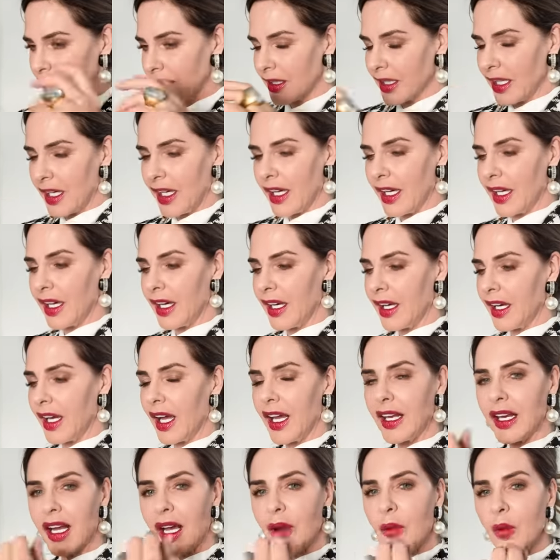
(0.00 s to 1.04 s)
Oh, wow.
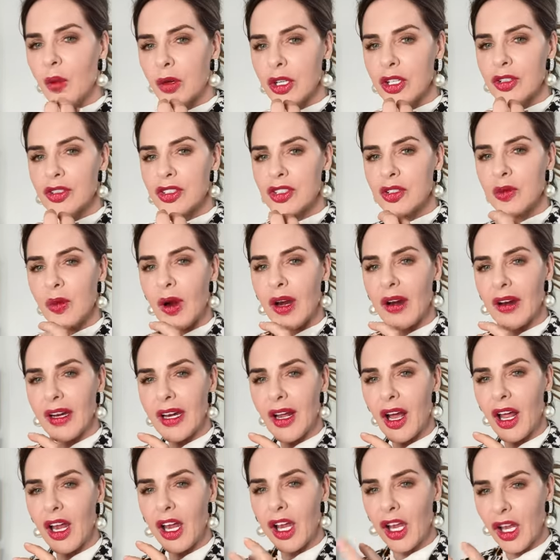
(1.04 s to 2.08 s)
And I used to wear
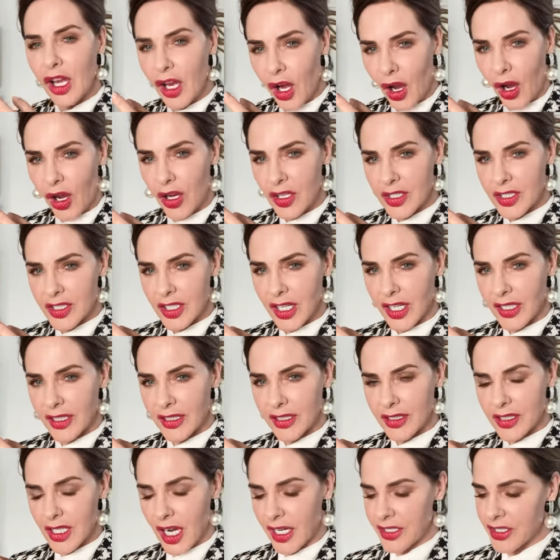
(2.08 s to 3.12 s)
it a lot,
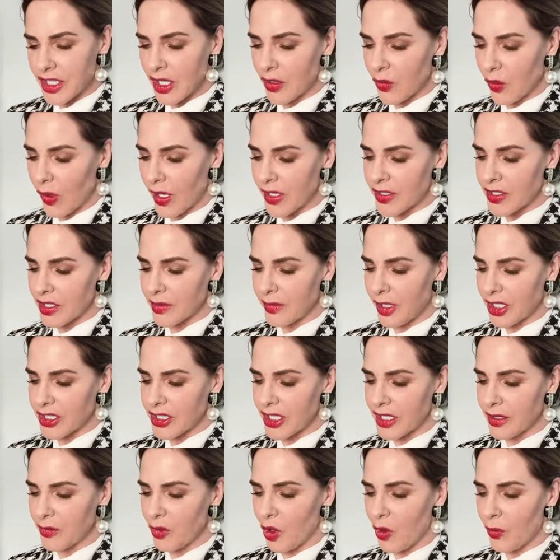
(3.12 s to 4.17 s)
and I don't wear it so much
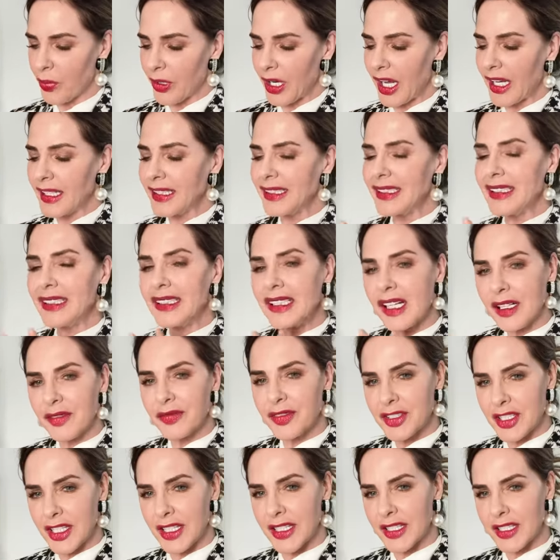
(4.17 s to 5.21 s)
anymore, but I
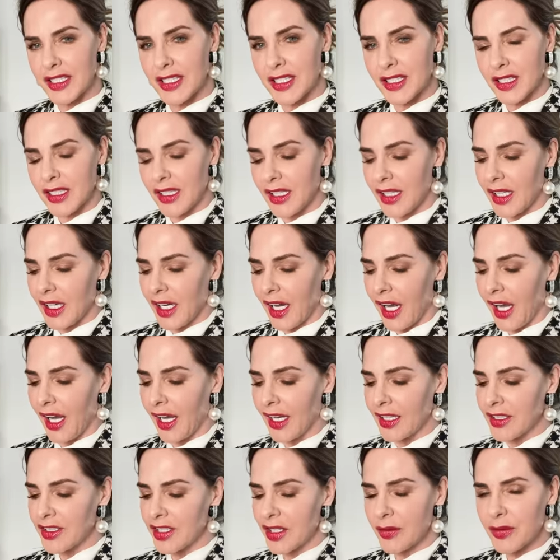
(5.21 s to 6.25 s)
loved it.
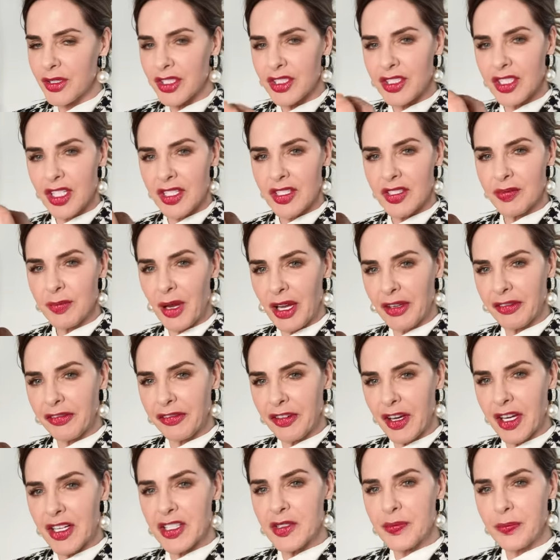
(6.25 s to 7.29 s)
And it was just my
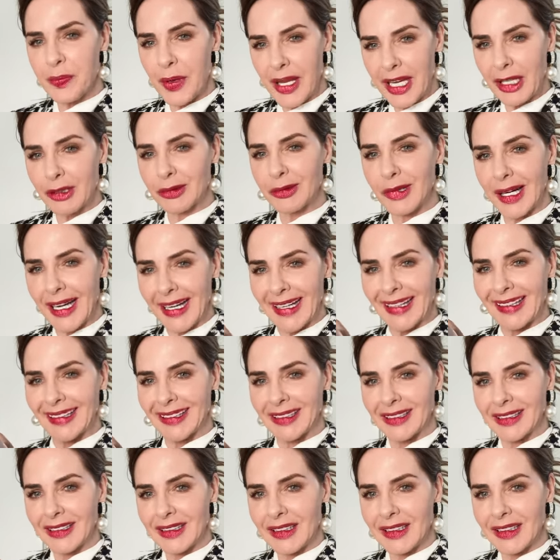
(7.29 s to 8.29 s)
first big ring.